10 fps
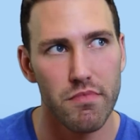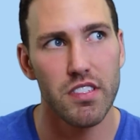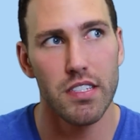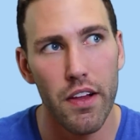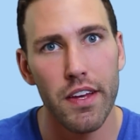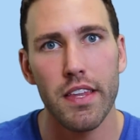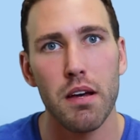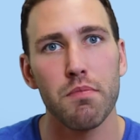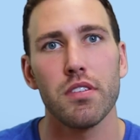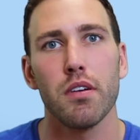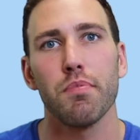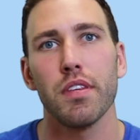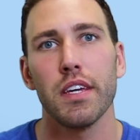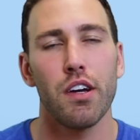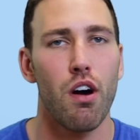selling them
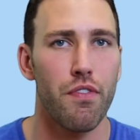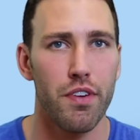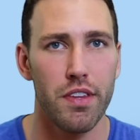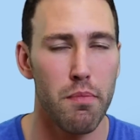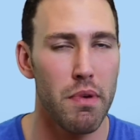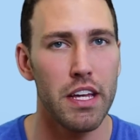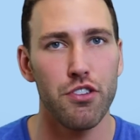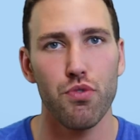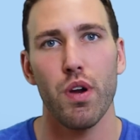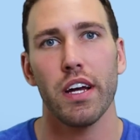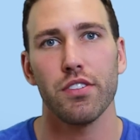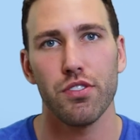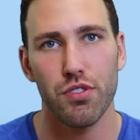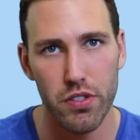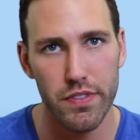something, offering them a direct
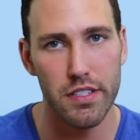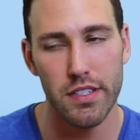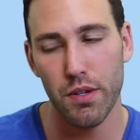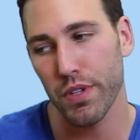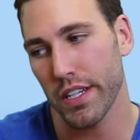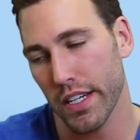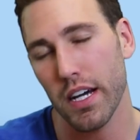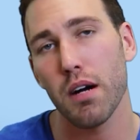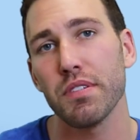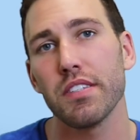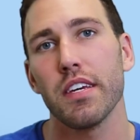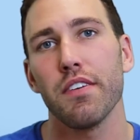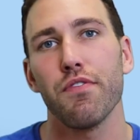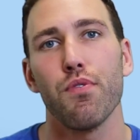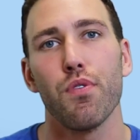service that we can
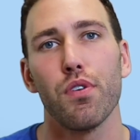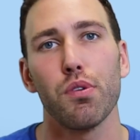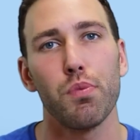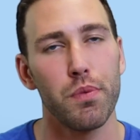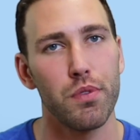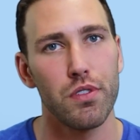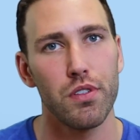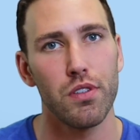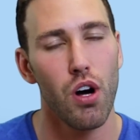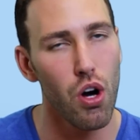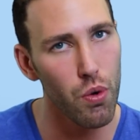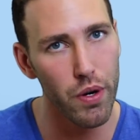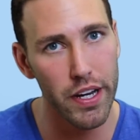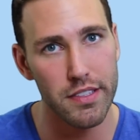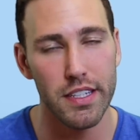compensate for, we will
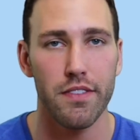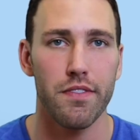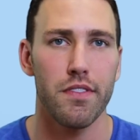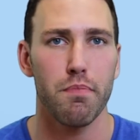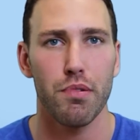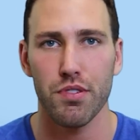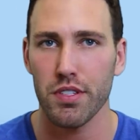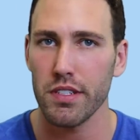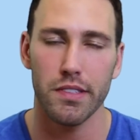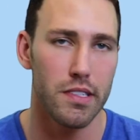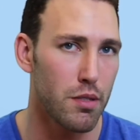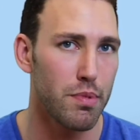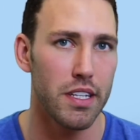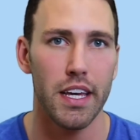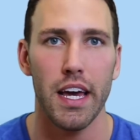always give the person a little
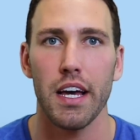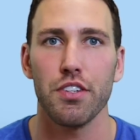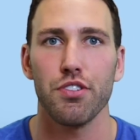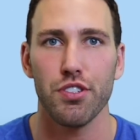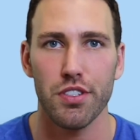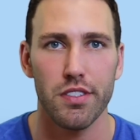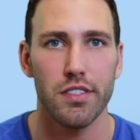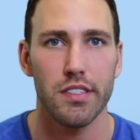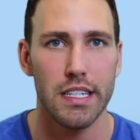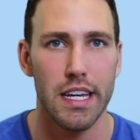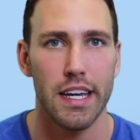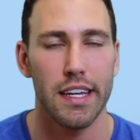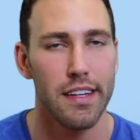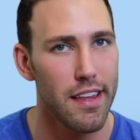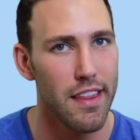bit of cash just to
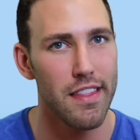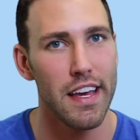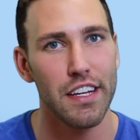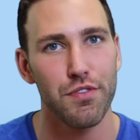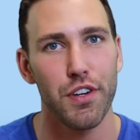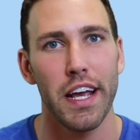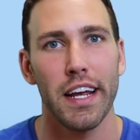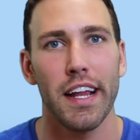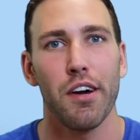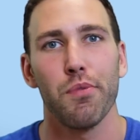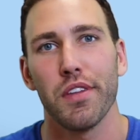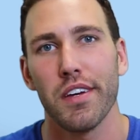say, thanks for hanging out with